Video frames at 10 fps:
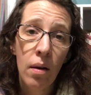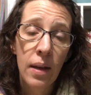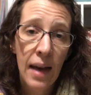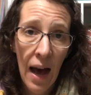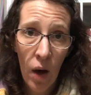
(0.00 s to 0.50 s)

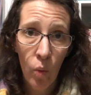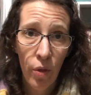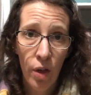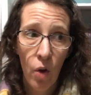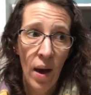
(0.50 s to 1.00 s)
cowl
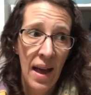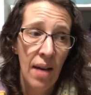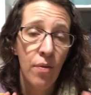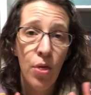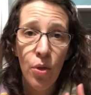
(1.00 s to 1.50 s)
though. I
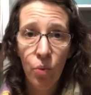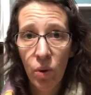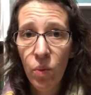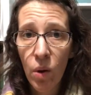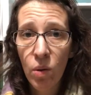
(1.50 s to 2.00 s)
have
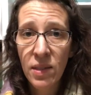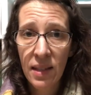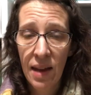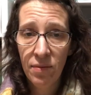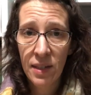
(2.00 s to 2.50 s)
3 rows
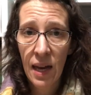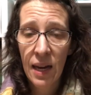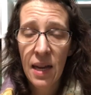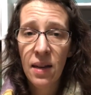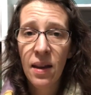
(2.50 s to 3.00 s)
left on
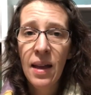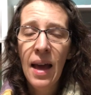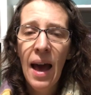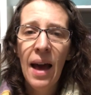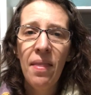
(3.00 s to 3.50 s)
it,
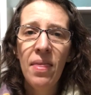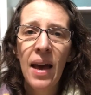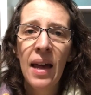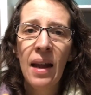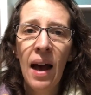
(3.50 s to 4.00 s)
and
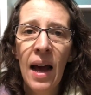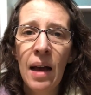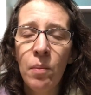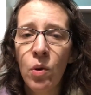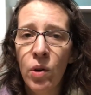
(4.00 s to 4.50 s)
then I
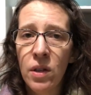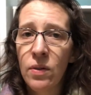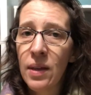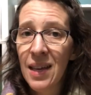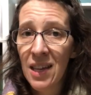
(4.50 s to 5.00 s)
am going
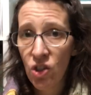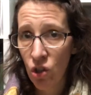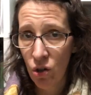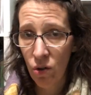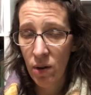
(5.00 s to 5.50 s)
to
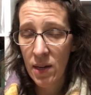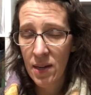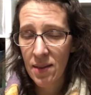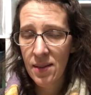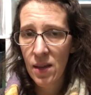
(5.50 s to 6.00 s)
Kitchener
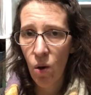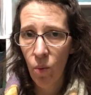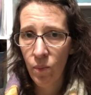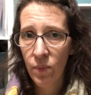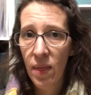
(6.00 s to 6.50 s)
it.
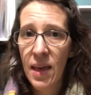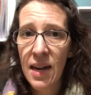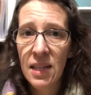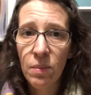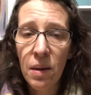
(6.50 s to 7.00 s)
So
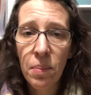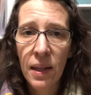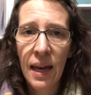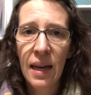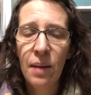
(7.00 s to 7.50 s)
that is my
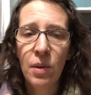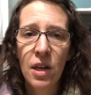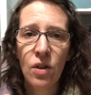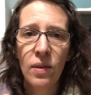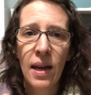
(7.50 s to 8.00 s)
plan. I'm going
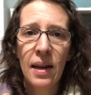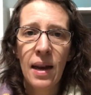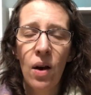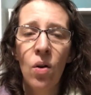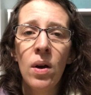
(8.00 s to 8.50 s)
to do that
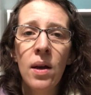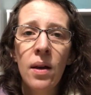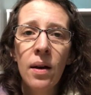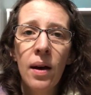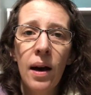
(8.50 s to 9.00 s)
now.
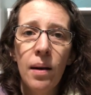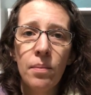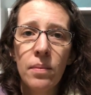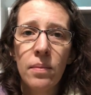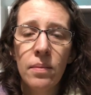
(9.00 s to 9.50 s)

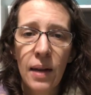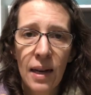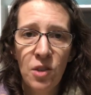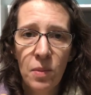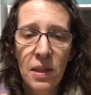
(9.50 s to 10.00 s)

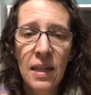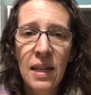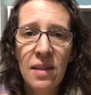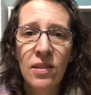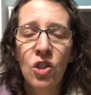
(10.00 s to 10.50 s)
Husband
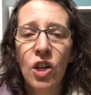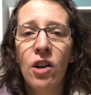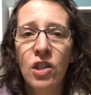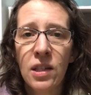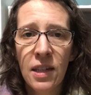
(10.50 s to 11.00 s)
Dean is in
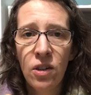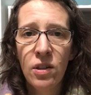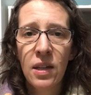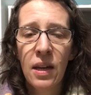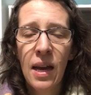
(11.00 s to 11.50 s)
charge of dinner
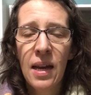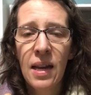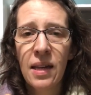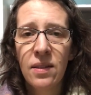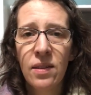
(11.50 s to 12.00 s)
tonight,
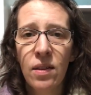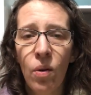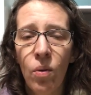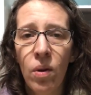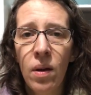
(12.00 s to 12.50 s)
and
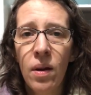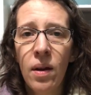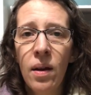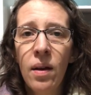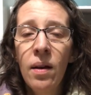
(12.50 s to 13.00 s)
so
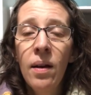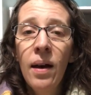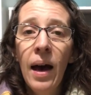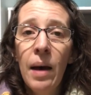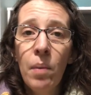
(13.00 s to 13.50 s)
I'm